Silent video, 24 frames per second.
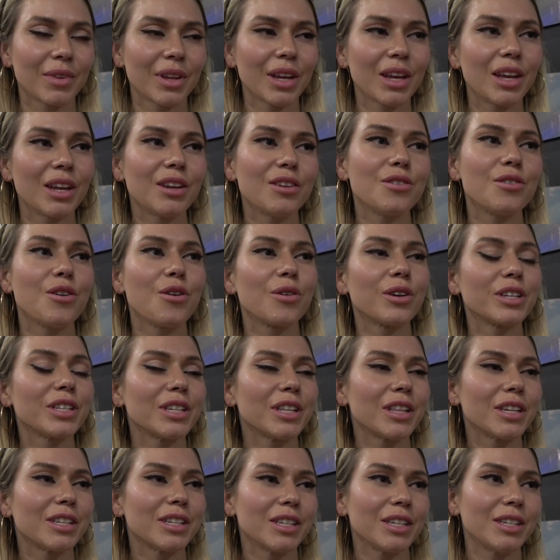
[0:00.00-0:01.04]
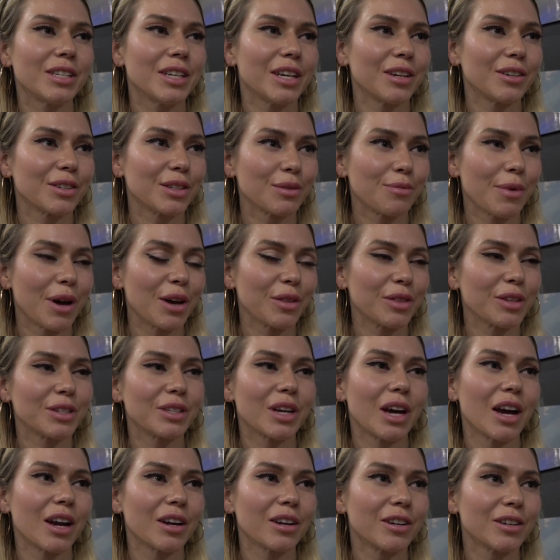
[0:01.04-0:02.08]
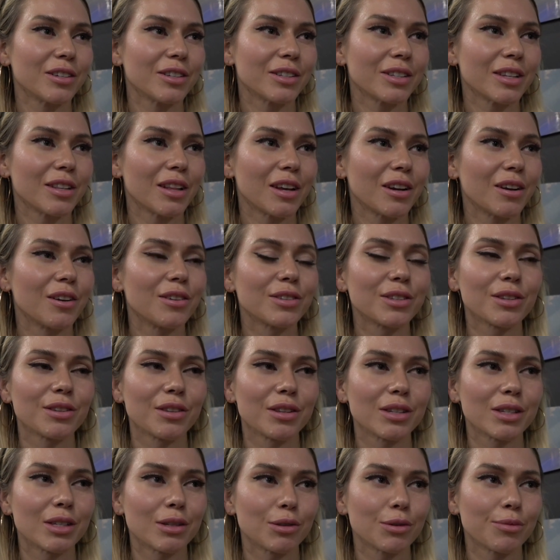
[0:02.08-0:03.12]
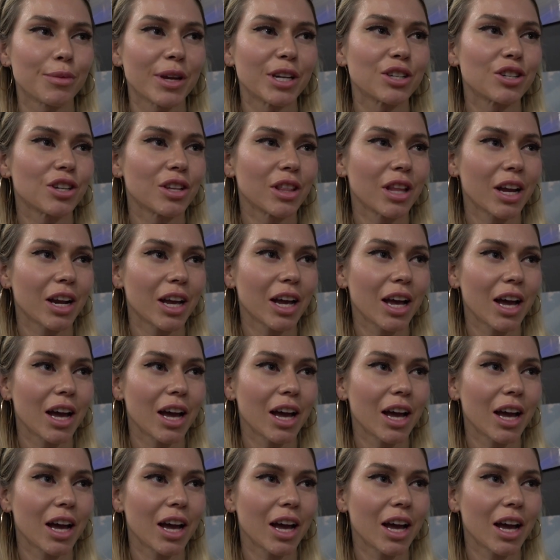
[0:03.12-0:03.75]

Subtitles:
Can you go into the details about the tires and then also the suspension that it